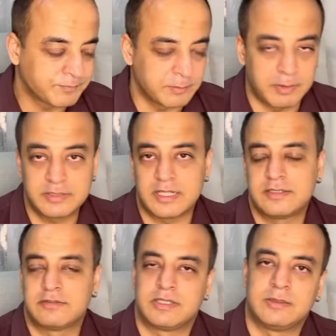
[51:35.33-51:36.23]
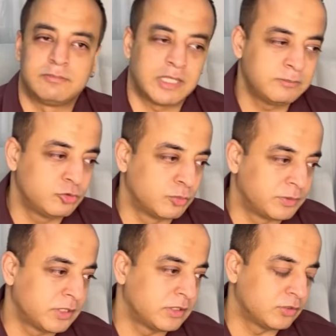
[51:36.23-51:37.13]
But at the same time,
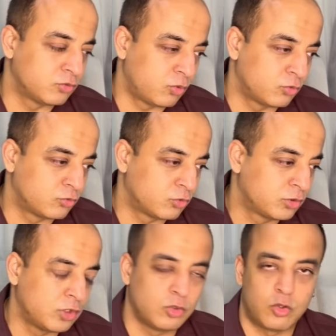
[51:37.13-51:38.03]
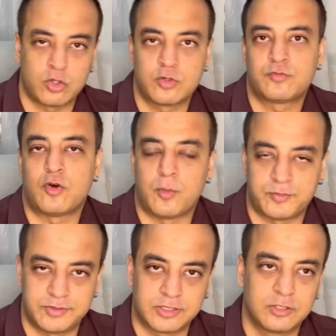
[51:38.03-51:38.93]
Jupiter is also the lord of
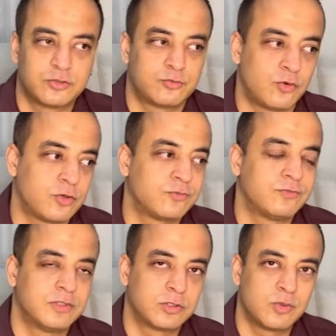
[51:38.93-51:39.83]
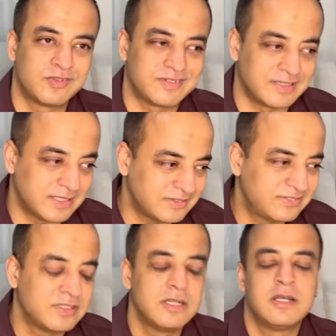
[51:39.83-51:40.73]
obstacles for Virgo ascendants.